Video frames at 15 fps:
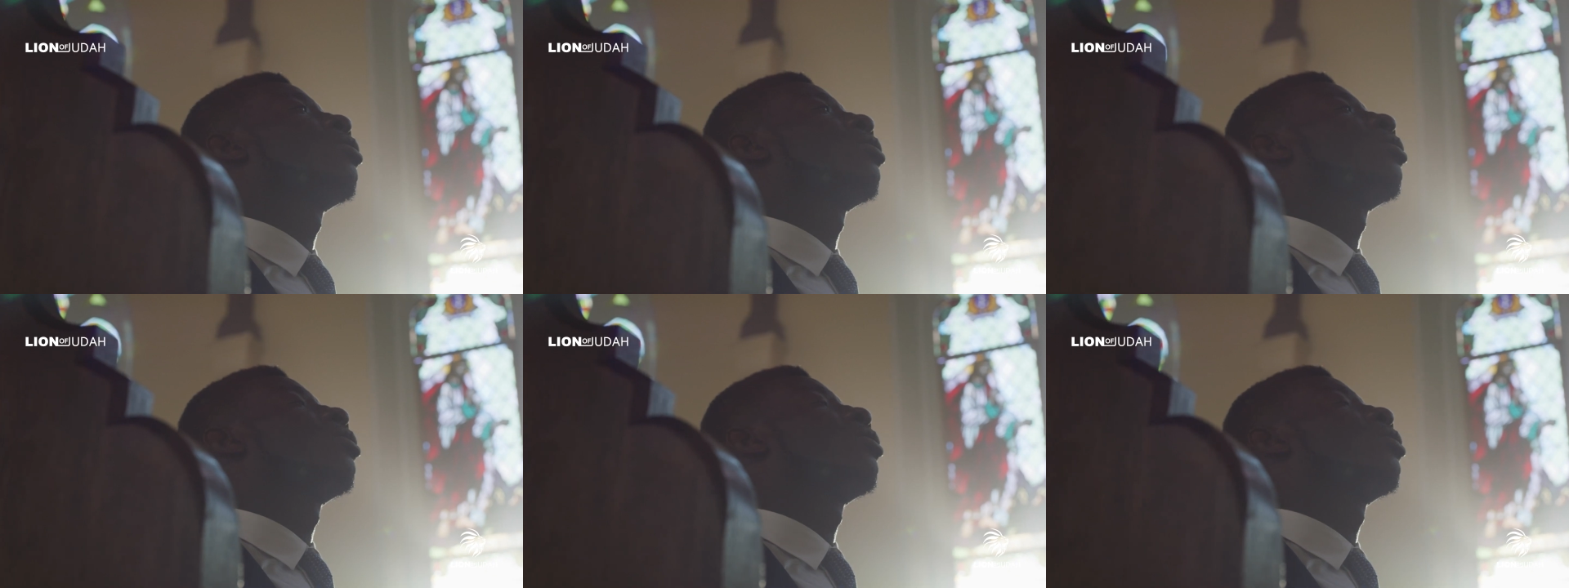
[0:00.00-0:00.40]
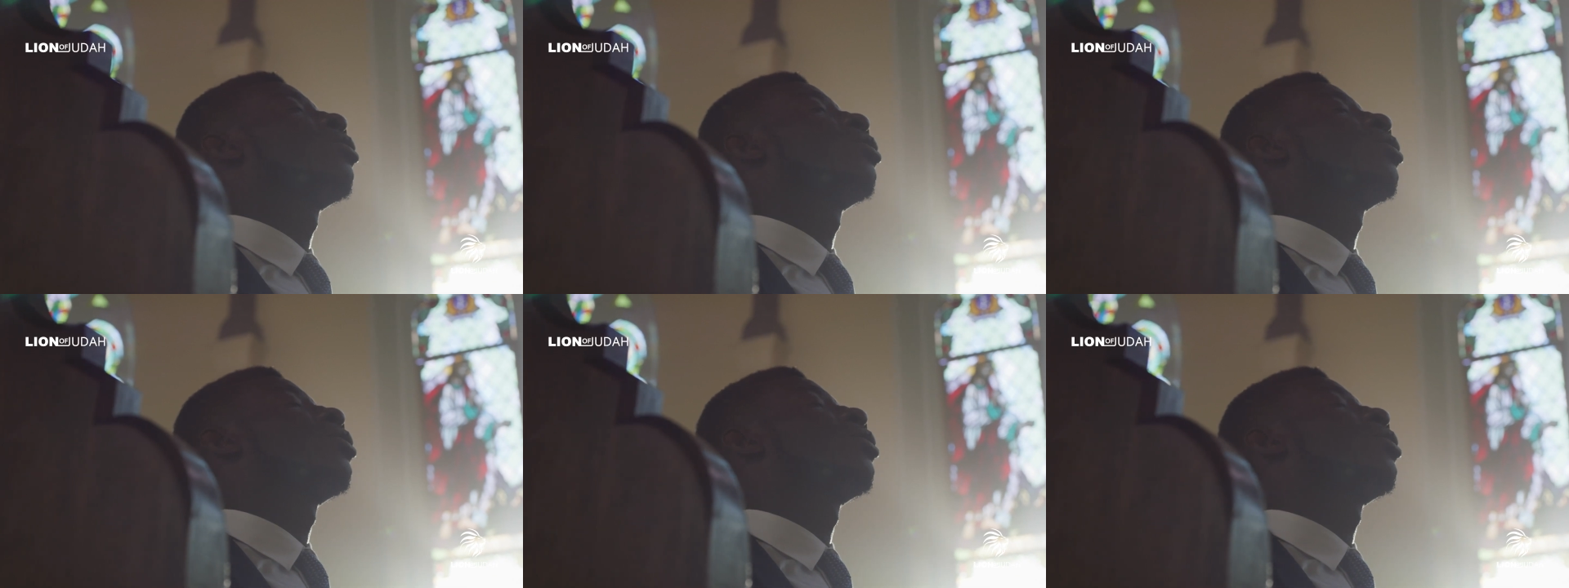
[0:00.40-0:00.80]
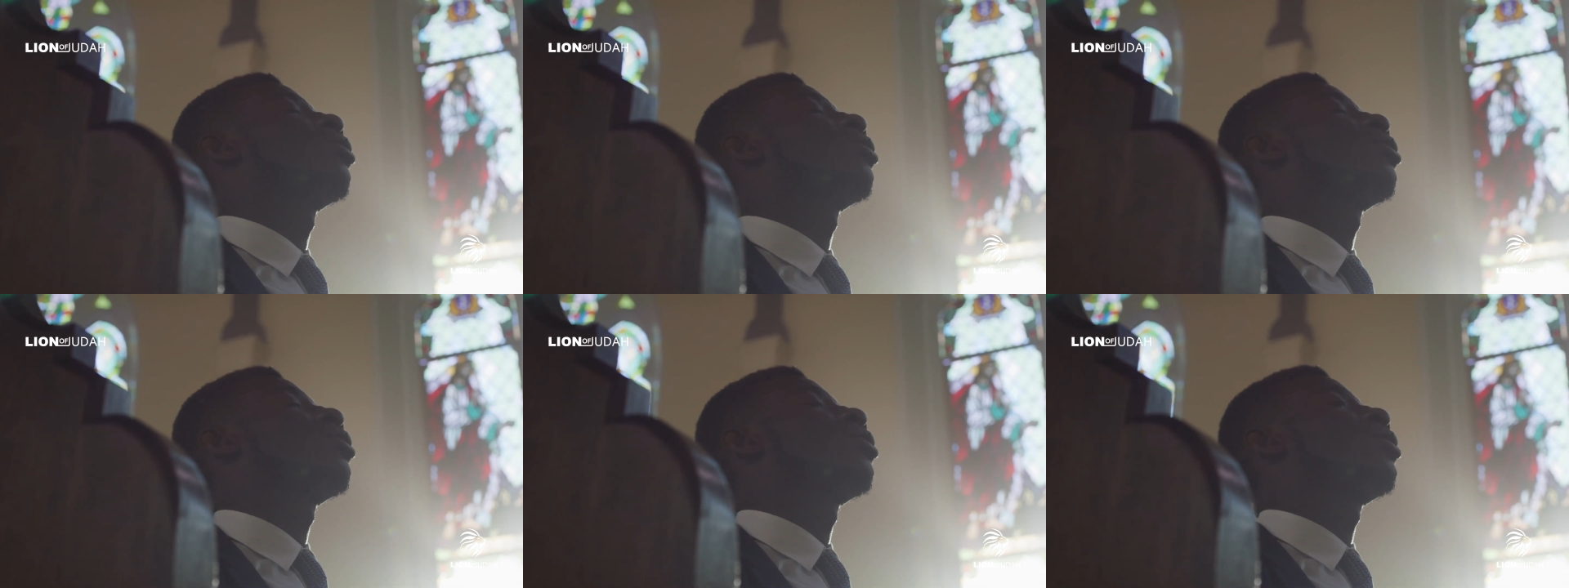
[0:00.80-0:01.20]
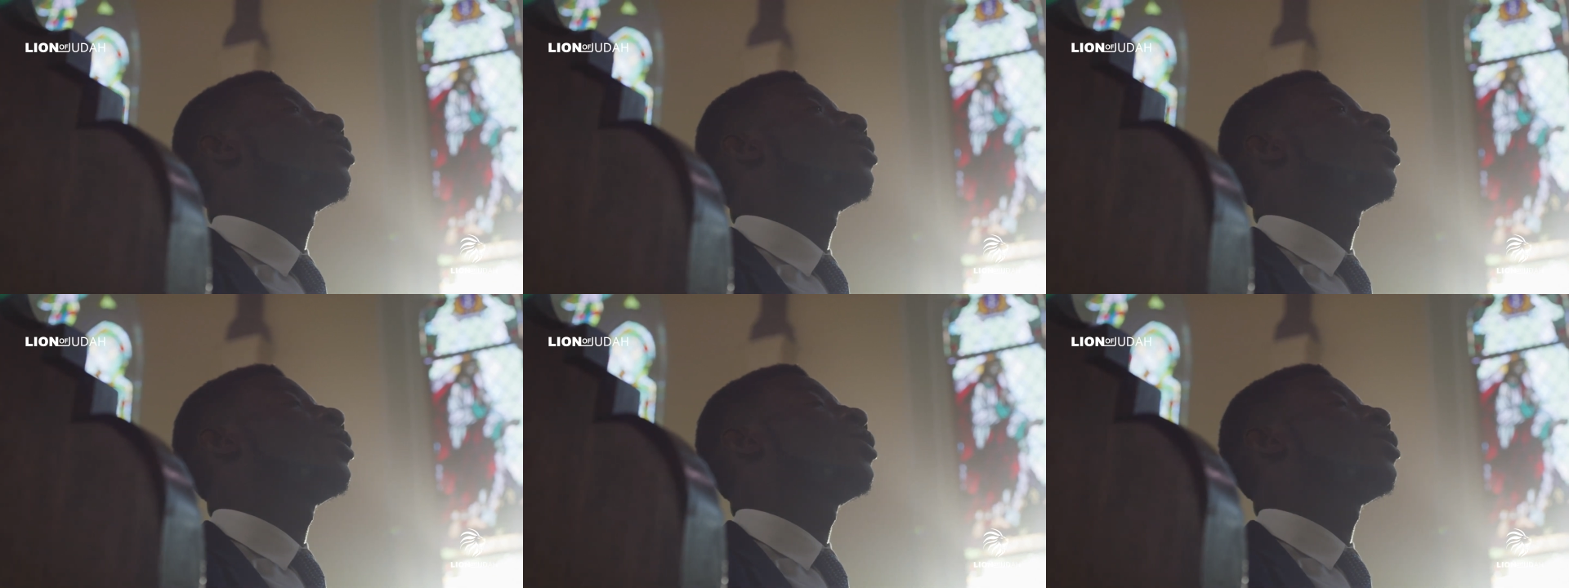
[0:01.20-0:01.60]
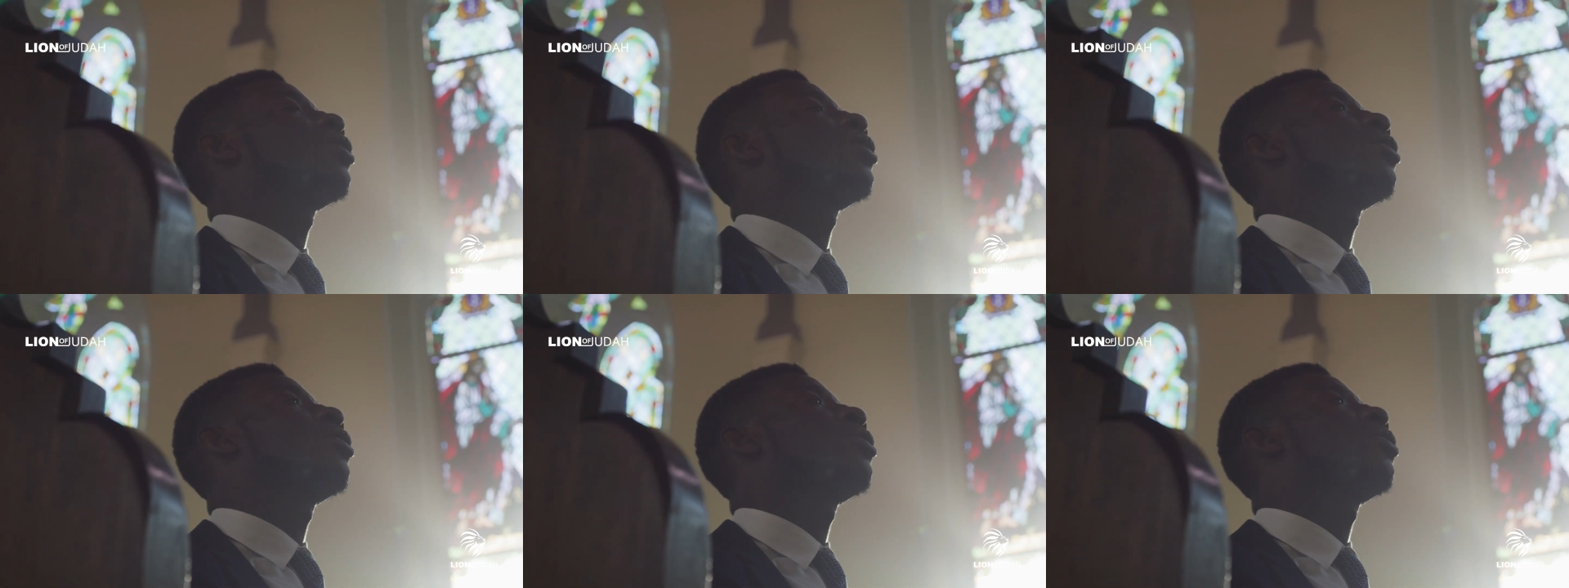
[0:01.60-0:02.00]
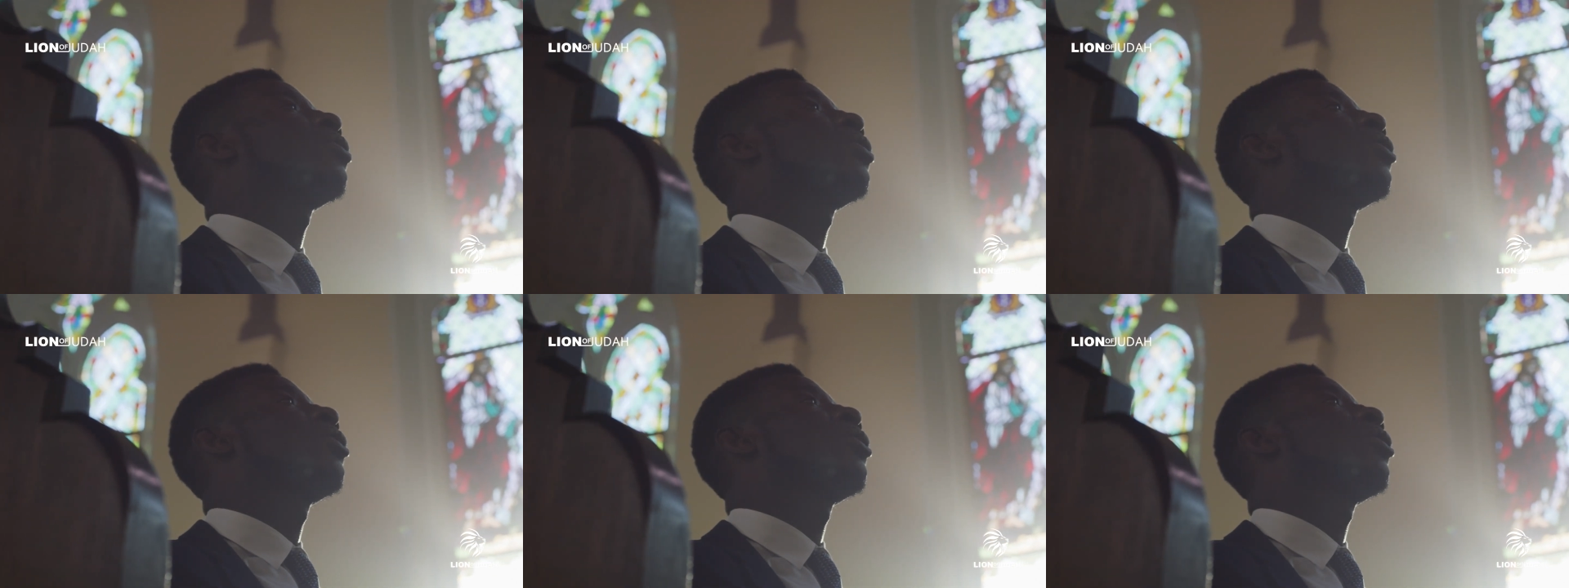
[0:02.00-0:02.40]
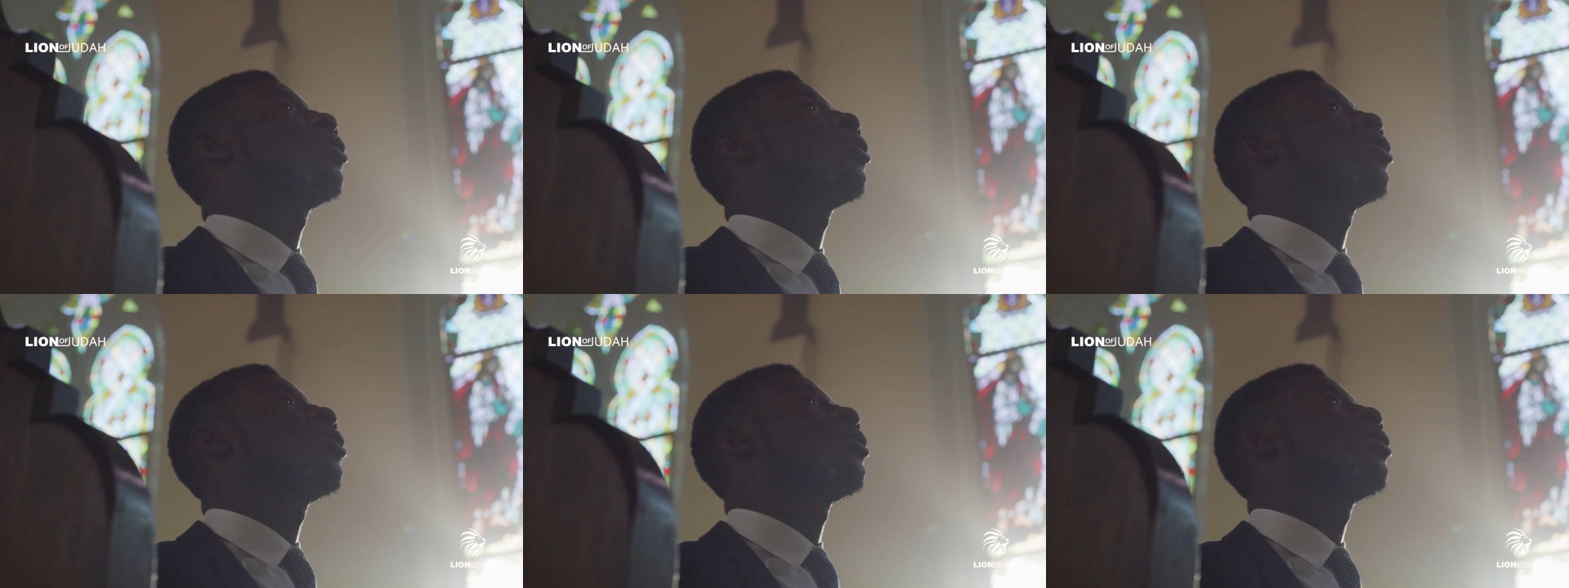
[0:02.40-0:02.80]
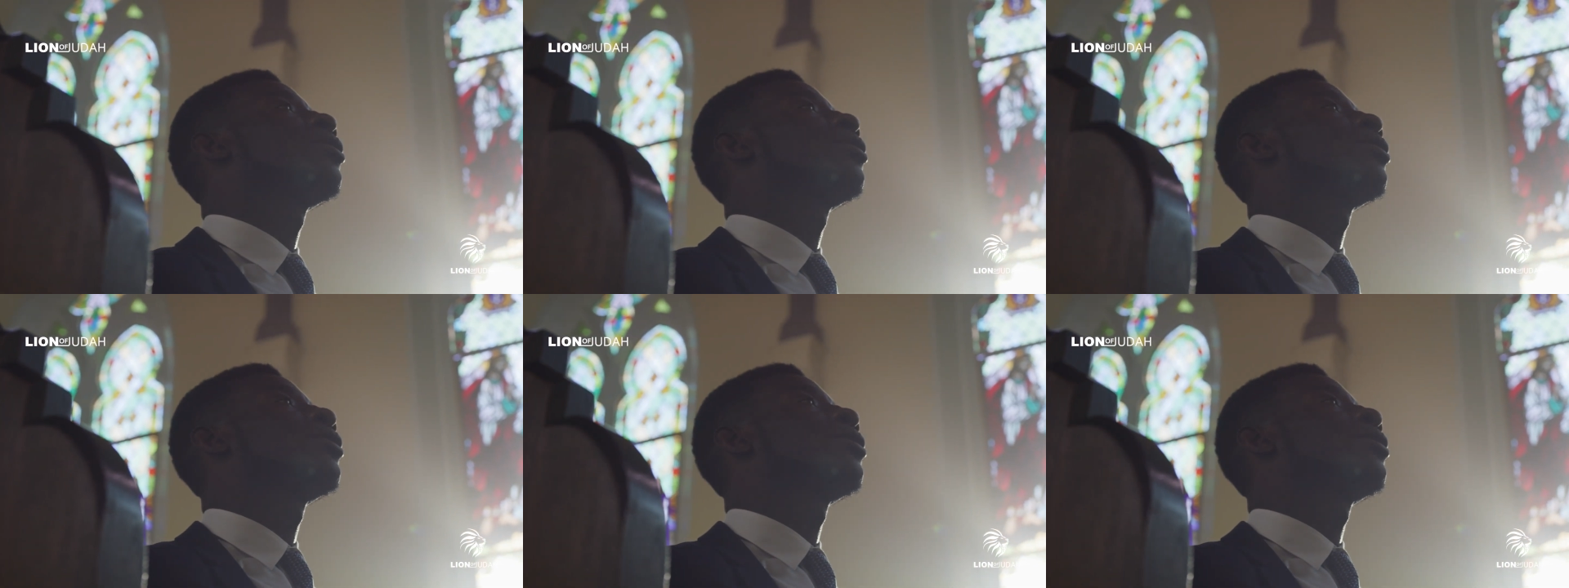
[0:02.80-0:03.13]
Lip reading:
Nobody's mouth can be seen.